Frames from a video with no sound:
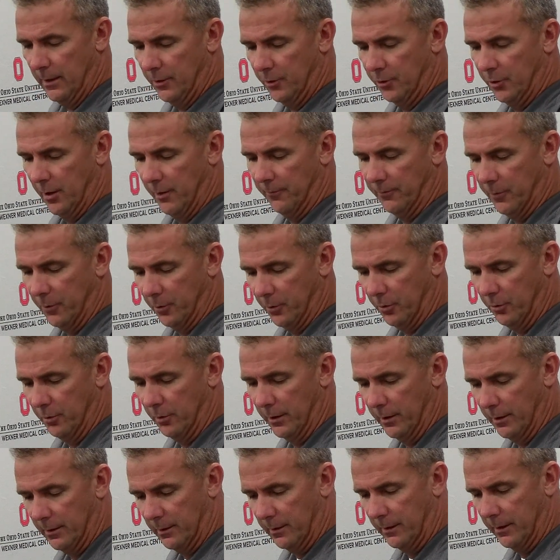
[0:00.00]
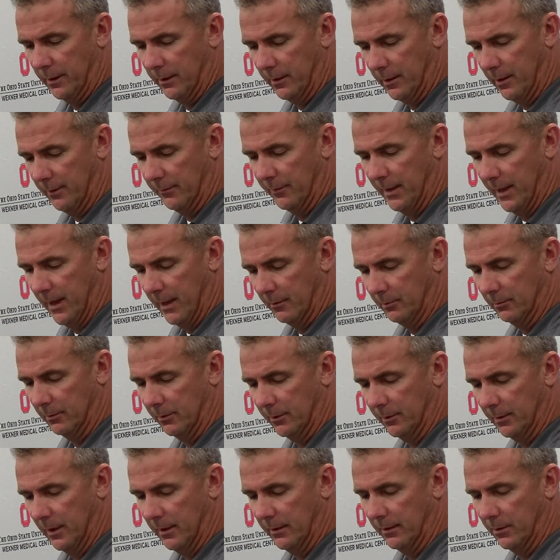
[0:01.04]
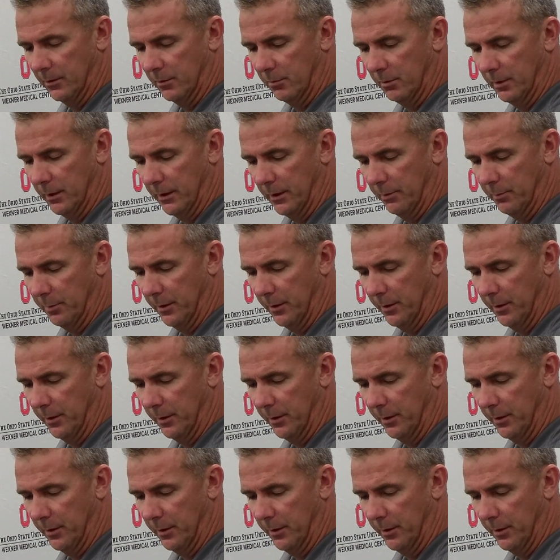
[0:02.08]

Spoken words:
Jeff Okuda, kickoff tackle inside the 20.